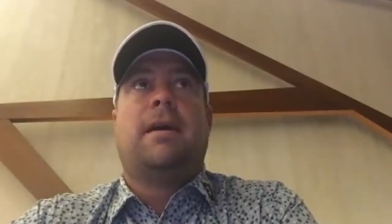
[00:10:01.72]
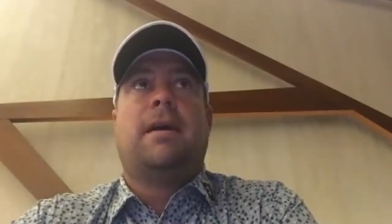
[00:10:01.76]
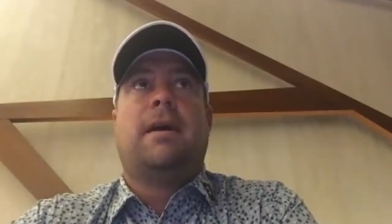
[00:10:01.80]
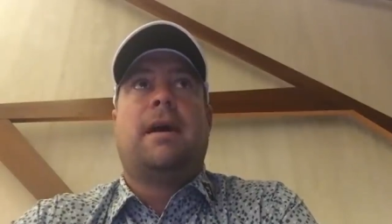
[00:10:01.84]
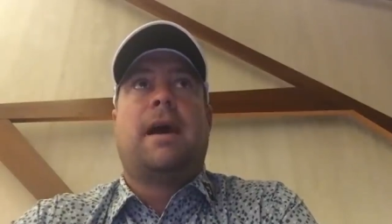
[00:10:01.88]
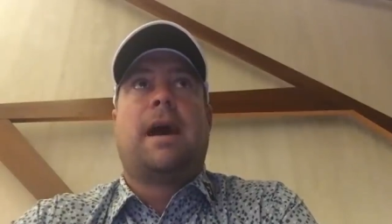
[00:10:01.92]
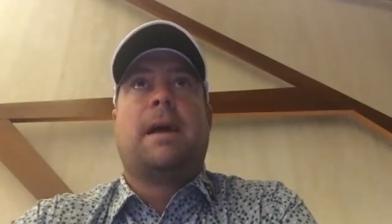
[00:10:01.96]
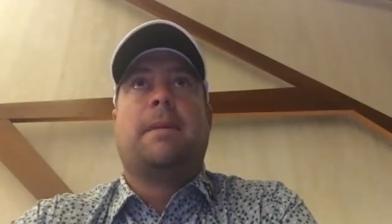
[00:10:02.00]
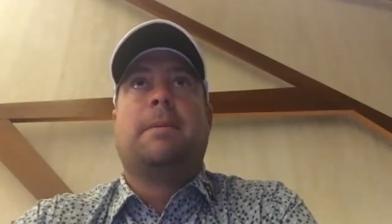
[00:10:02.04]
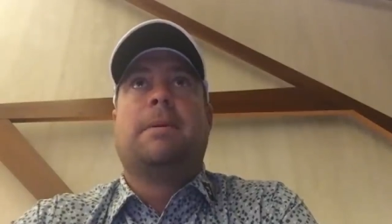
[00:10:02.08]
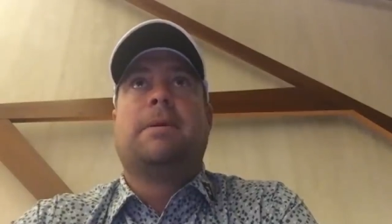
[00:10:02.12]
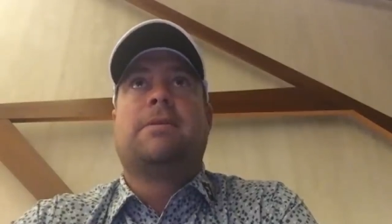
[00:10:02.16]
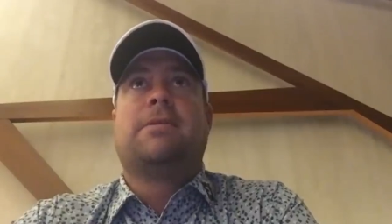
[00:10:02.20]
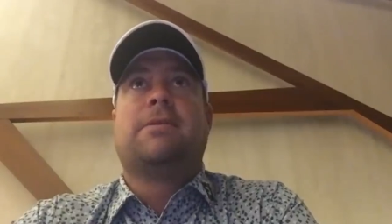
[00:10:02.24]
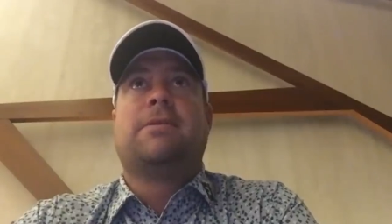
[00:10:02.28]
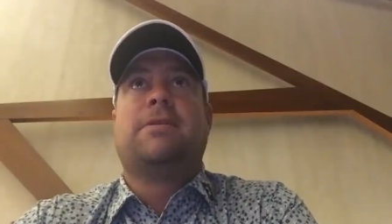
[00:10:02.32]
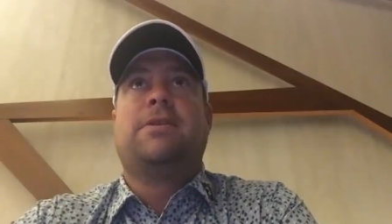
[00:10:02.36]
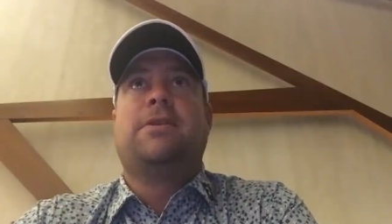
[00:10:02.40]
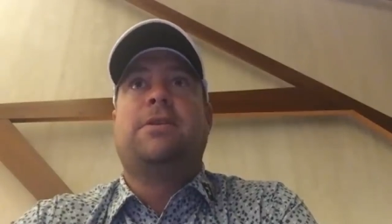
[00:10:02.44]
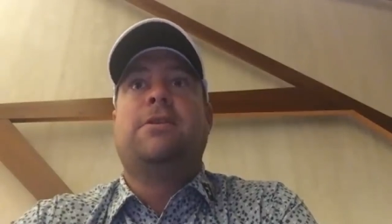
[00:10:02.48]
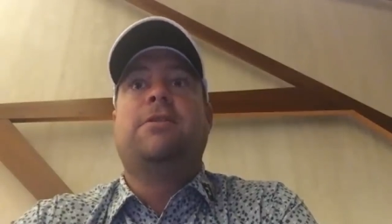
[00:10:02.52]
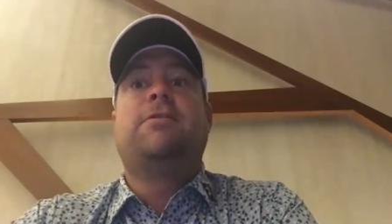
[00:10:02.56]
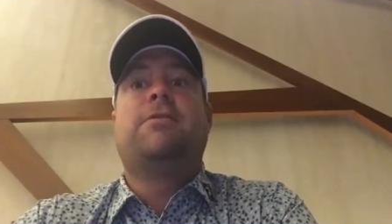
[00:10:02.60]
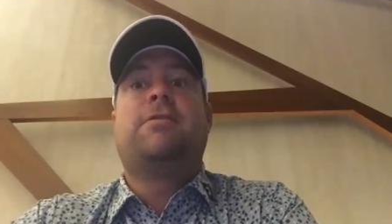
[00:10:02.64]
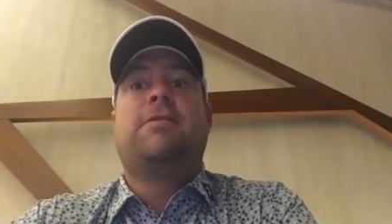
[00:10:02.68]
how much I
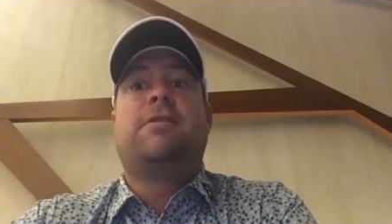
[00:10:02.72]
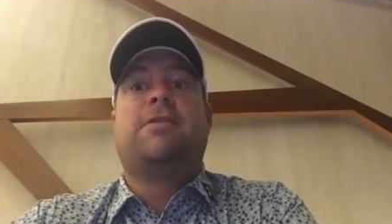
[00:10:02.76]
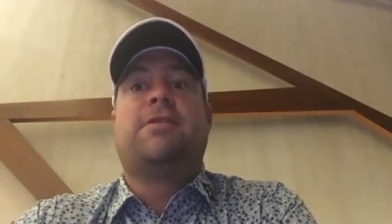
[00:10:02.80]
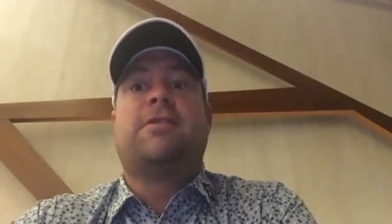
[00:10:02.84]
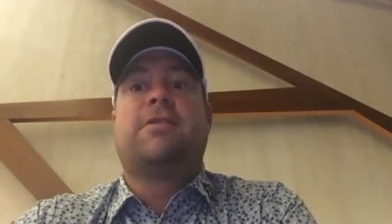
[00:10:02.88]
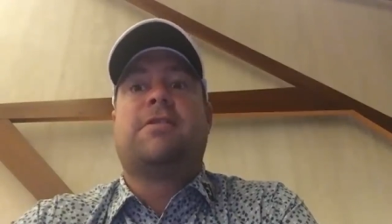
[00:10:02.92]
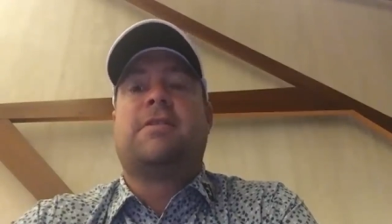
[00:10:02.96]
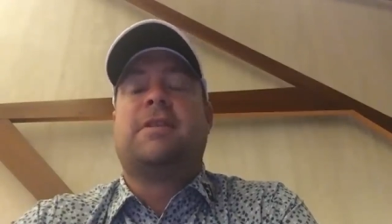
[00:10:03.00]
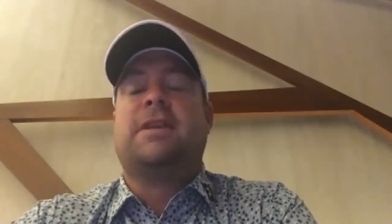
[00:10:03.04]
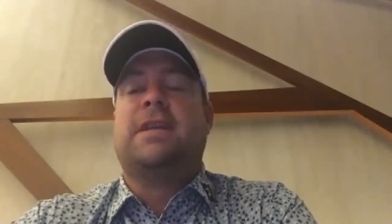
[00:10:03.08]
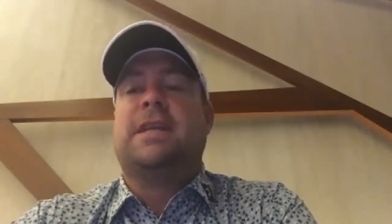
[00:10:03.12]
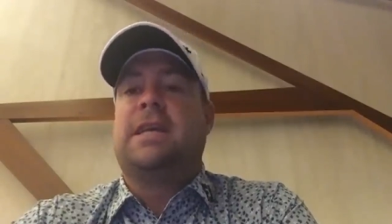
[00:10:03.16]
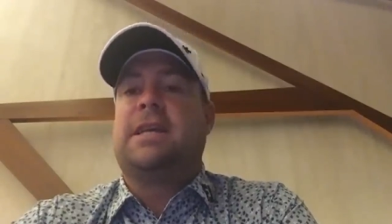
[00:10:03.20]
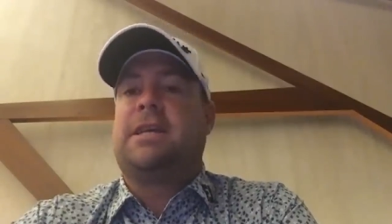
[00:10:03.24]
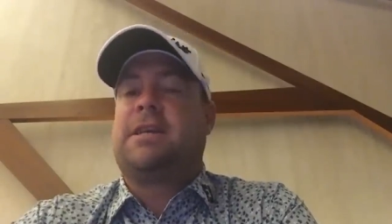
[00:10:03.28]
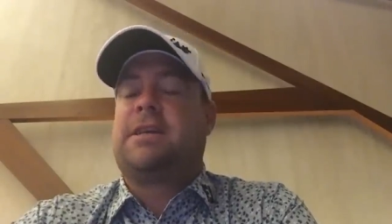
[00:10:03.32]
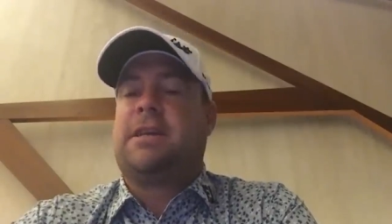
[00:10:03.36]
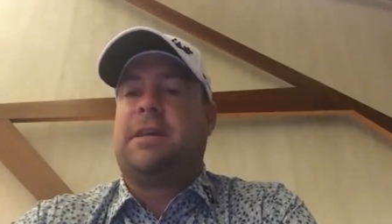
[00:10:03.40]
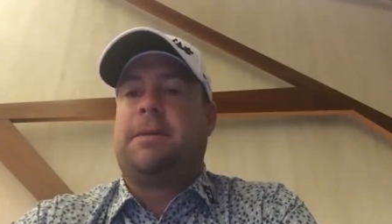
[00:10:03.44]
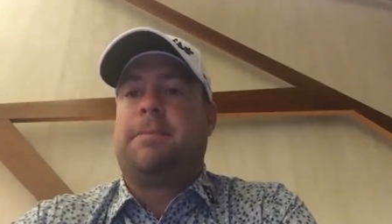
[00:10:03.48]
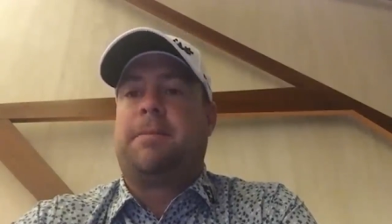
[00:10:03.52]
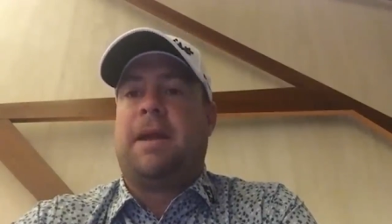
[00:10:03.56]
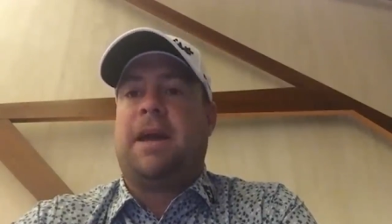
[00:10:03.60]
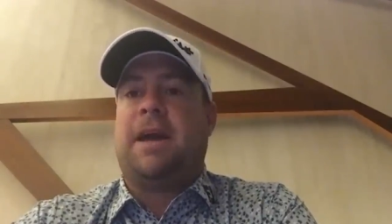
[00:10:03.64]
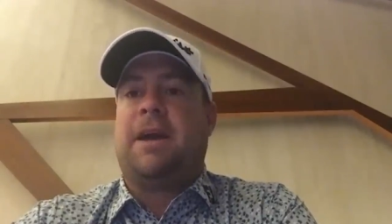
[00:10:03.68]
used to just
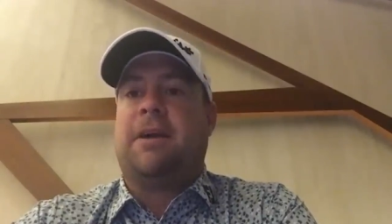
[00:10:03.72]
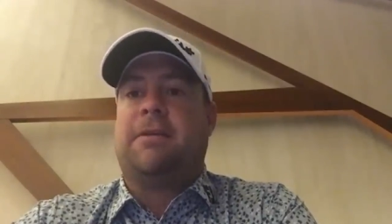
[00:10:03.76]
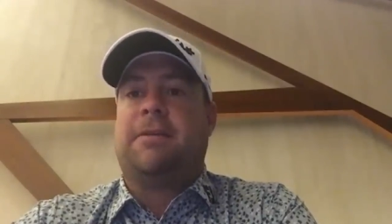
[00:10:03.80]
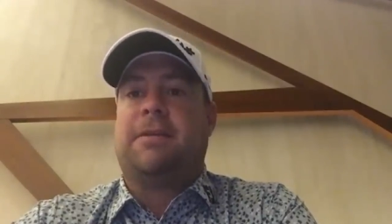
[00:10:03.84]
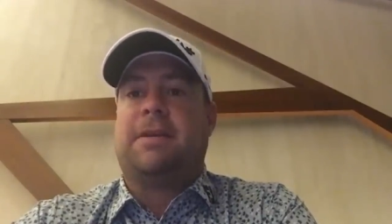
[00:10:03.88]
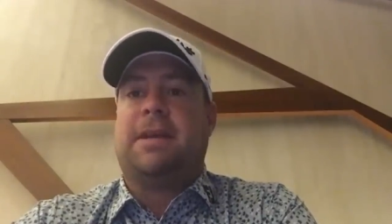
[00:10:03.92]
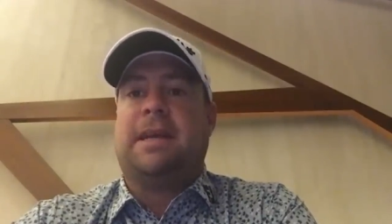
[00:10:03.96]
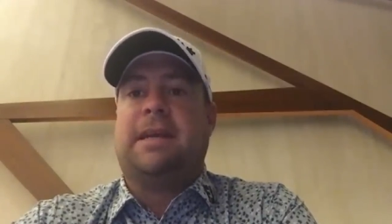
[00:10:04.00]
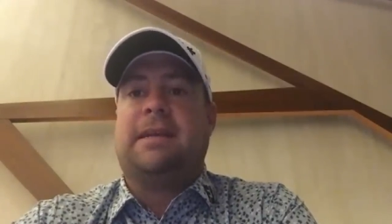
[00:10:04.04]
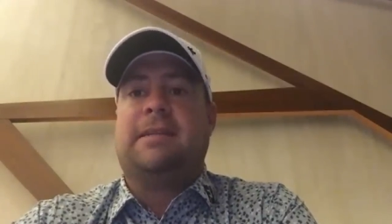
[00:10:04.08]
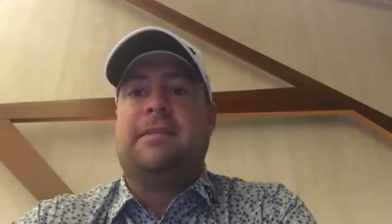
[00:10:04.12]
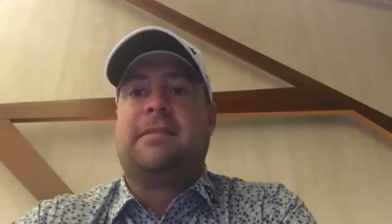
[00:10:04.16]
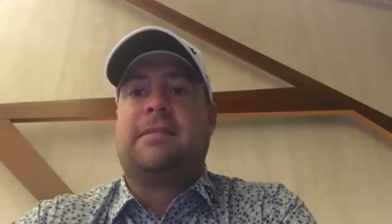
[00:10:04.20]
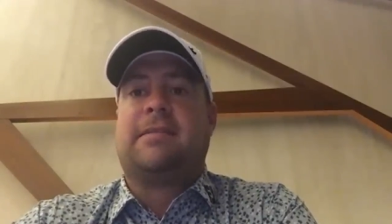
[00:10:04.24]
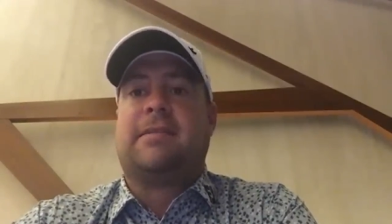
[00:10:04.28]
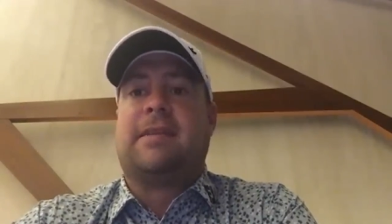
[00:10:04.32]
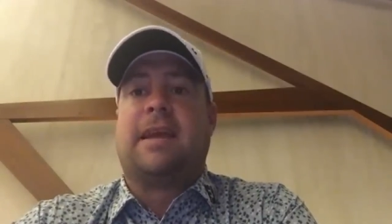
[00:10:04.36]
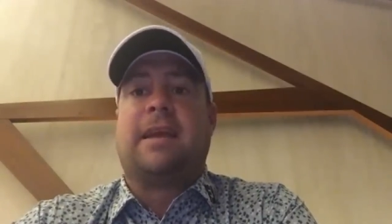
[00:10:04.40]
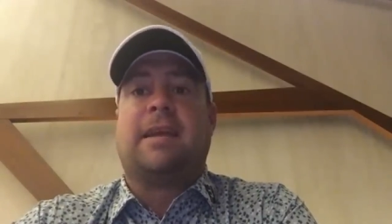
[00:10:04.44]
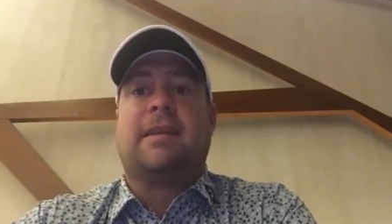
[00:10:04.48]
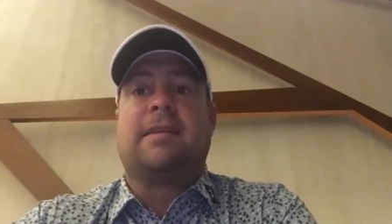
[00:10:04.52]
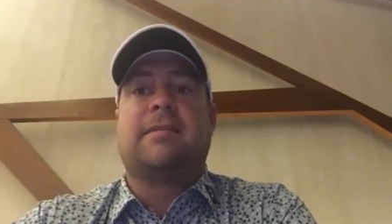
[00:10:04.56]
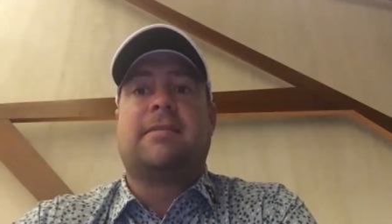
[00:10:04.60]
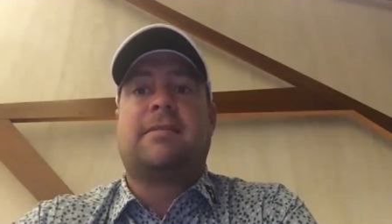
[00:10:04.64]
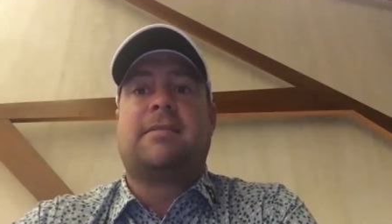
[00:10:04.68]
literally play on
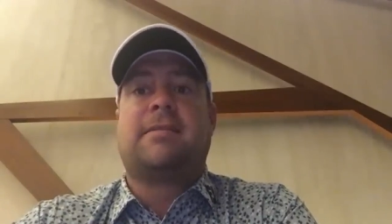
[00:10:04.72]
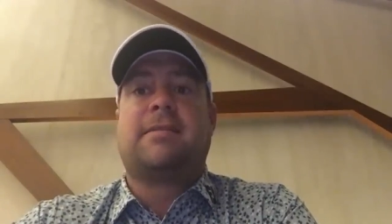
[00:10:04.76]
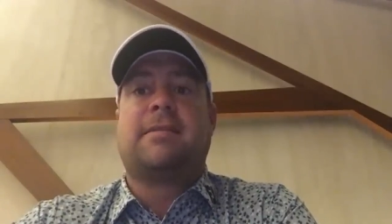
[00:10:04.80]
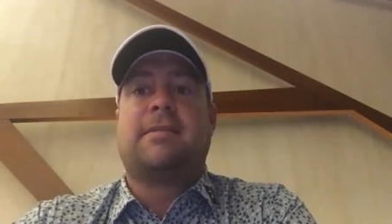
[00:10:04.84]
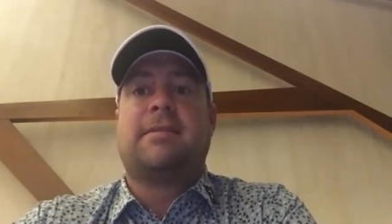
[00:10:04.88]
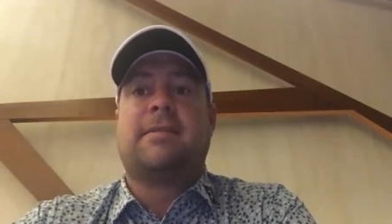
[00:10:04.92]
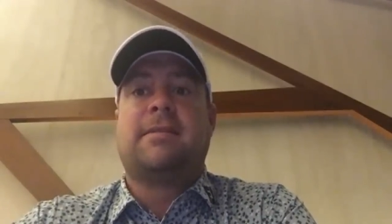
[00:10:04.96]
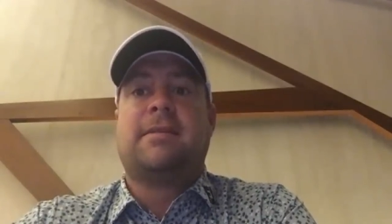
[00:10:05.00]
instinct.